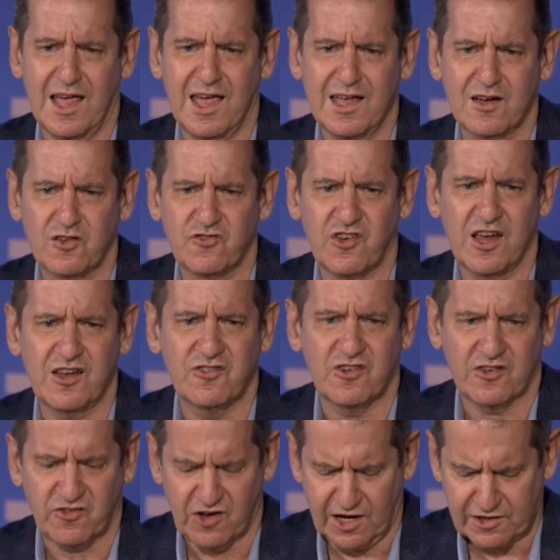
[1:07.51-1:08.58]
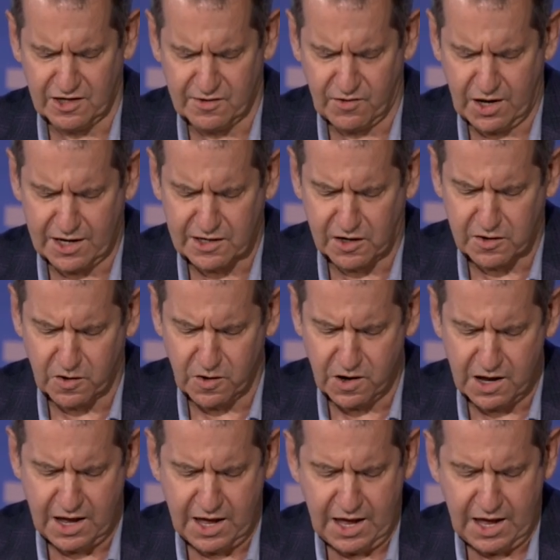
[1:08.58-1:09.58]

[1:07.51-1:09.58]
ALJ's executive editor,